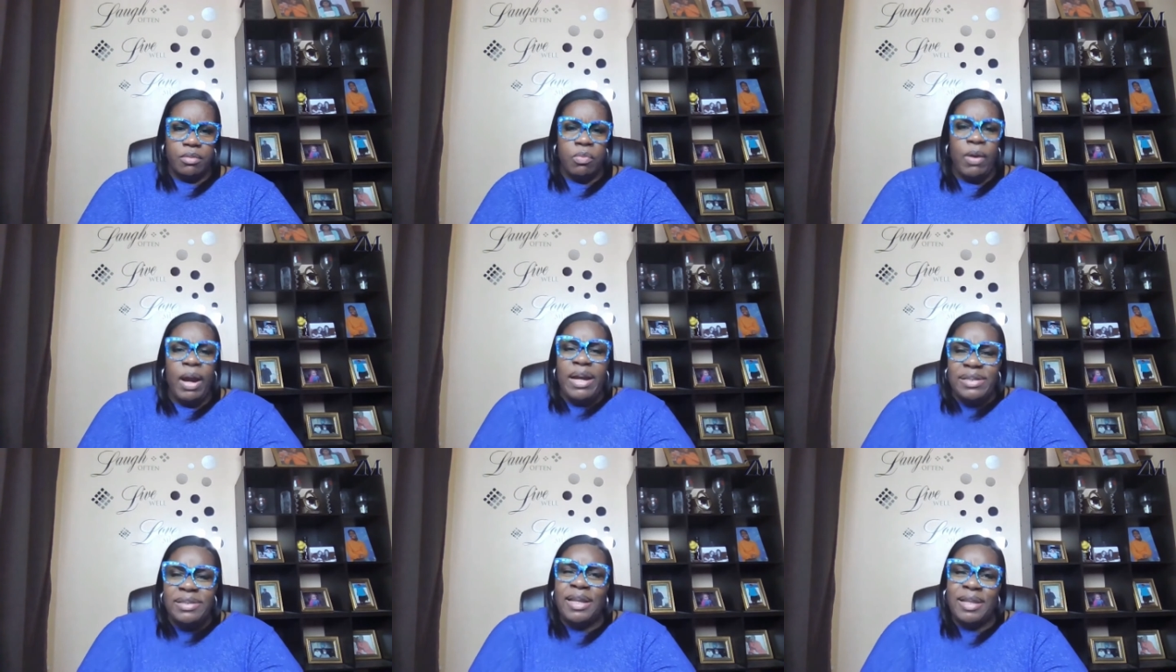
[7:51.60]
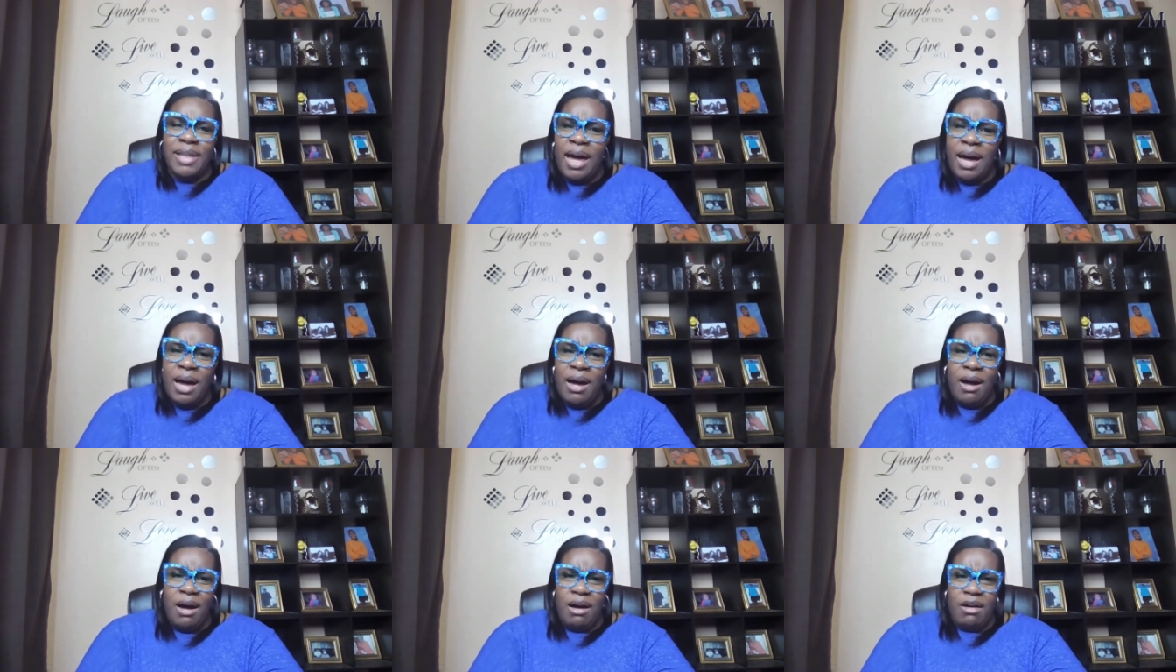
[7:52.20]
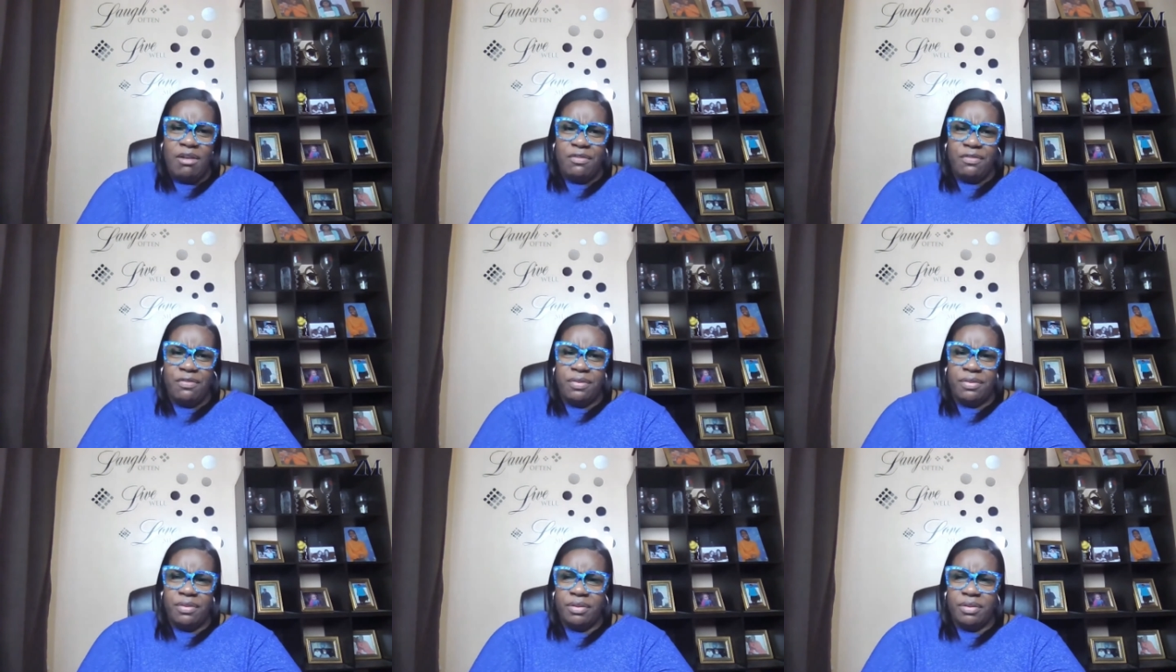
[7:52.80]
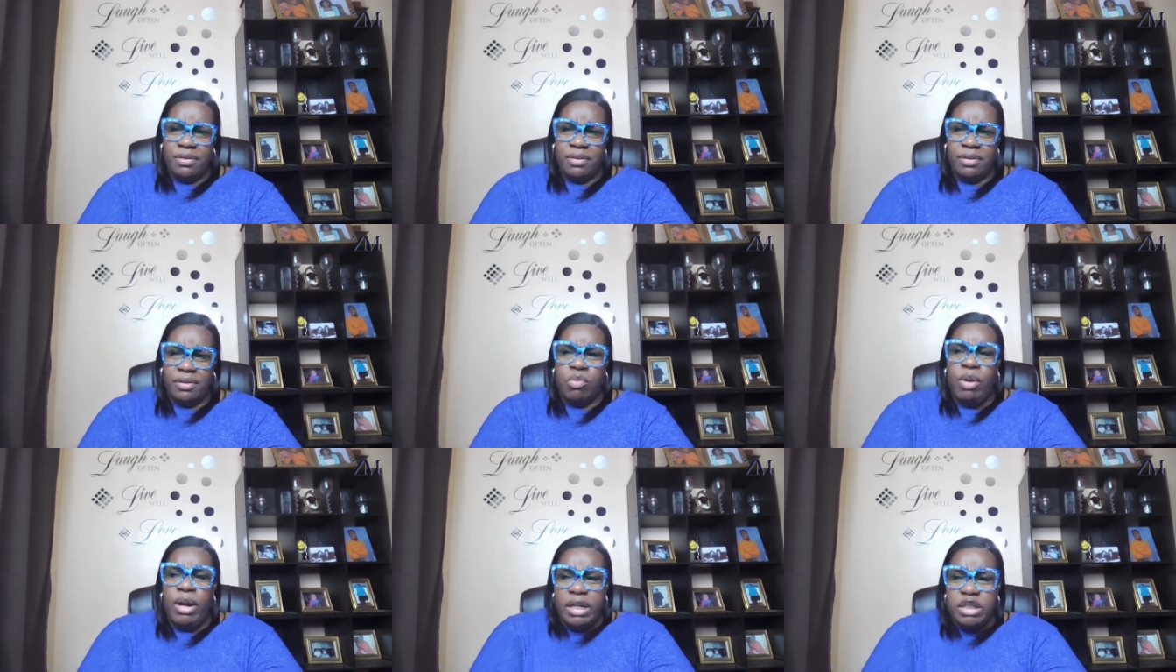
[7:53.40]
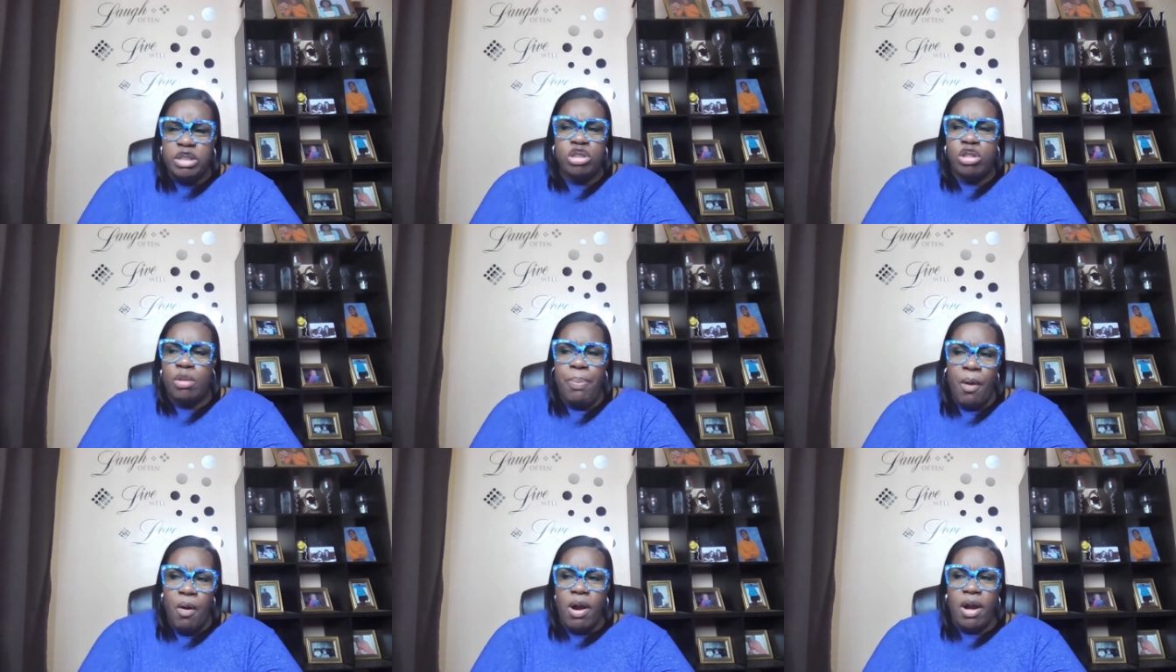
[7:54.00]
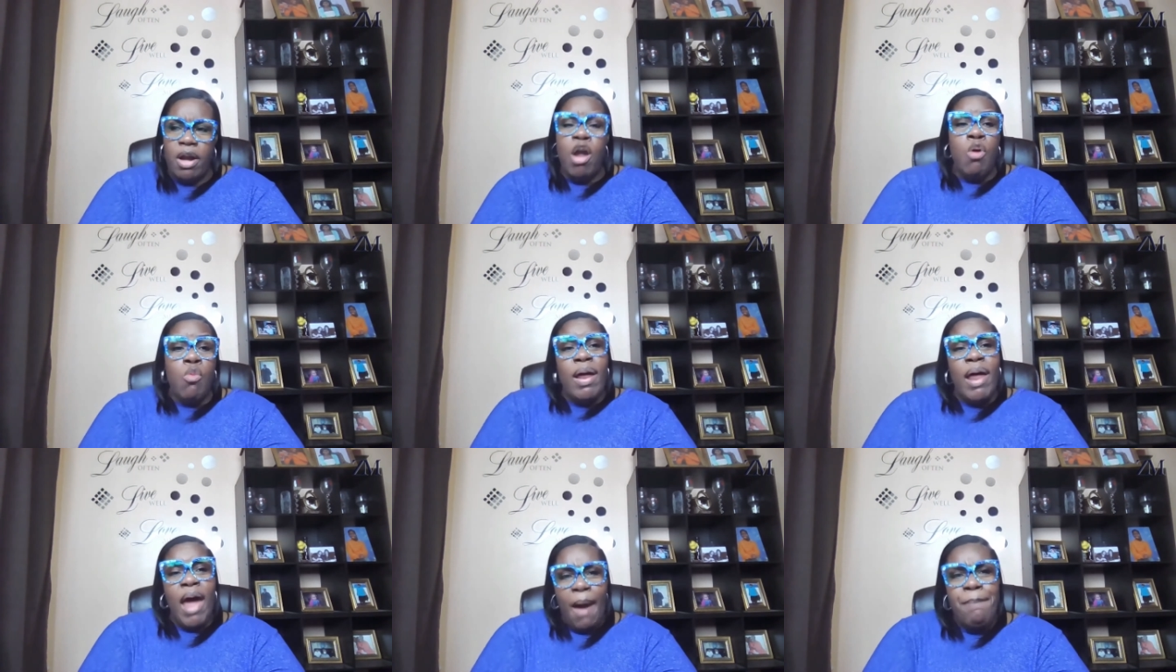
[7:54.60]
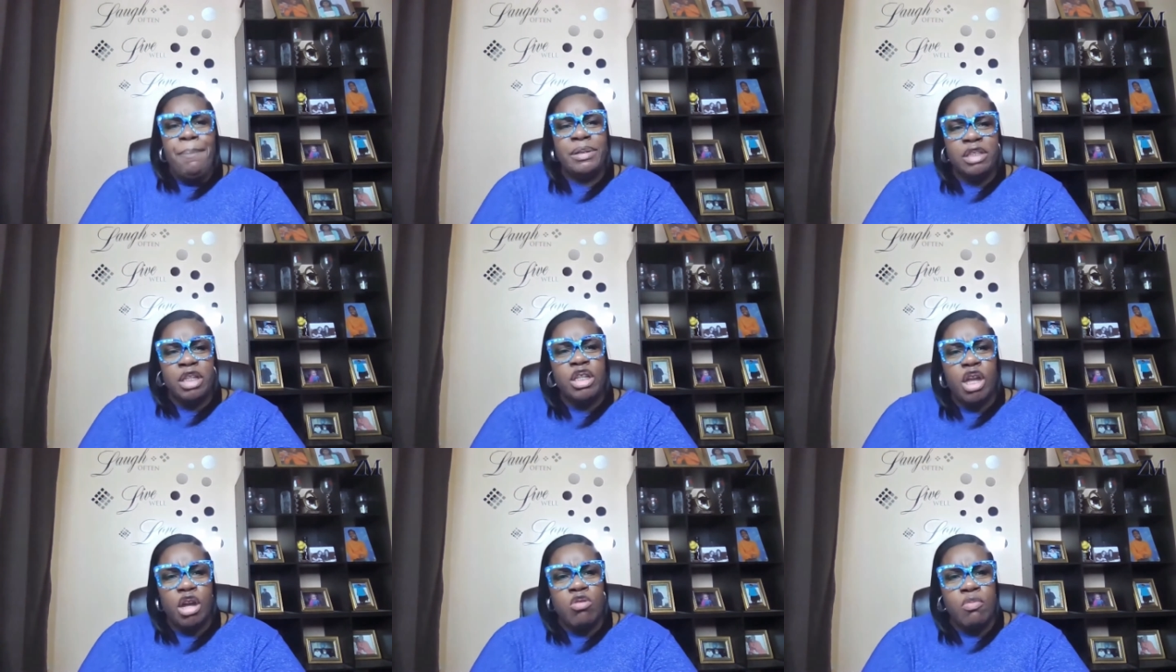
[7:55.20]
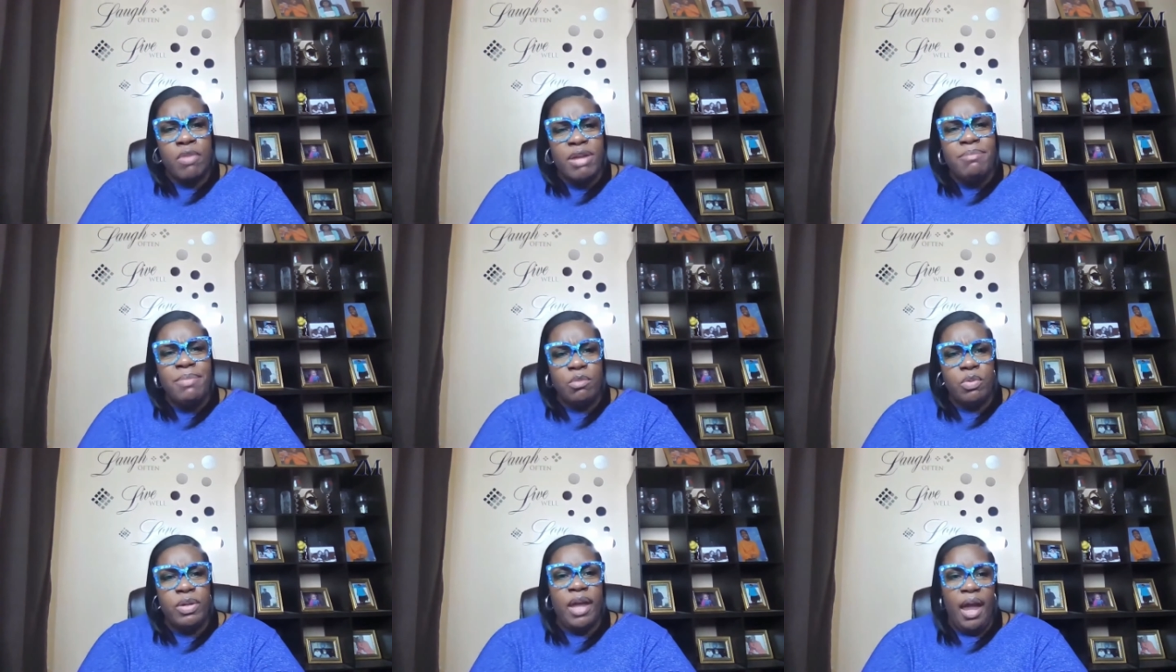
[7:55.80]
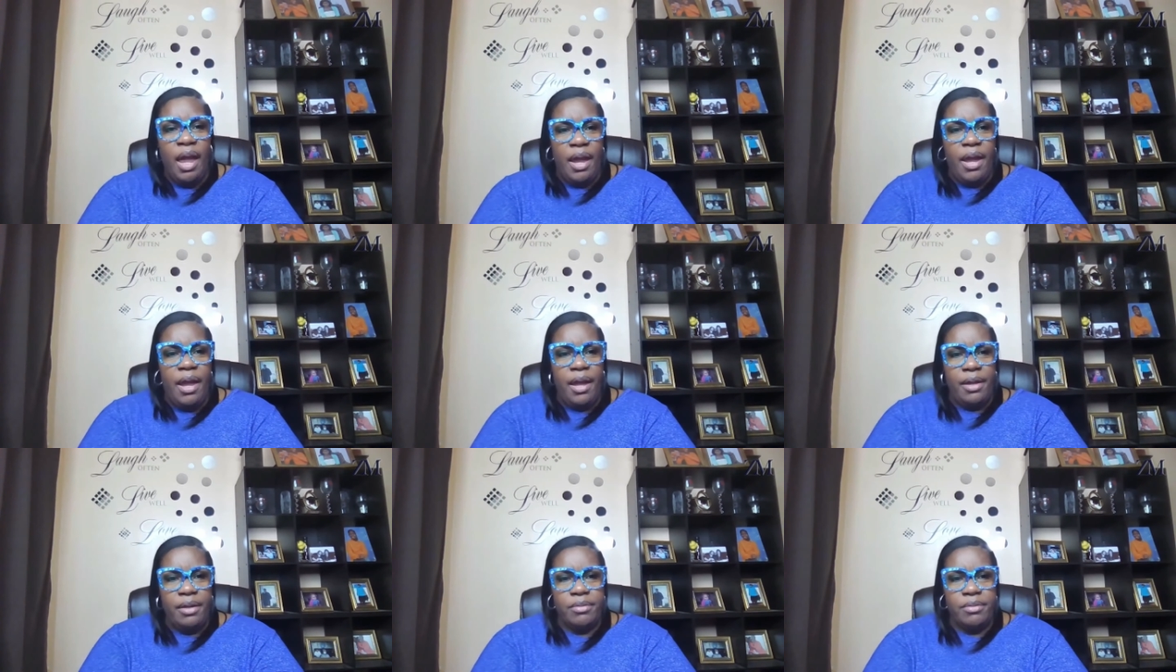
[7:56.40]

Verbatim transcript: Where's the love? Where's the support? What happened to the agreement we had?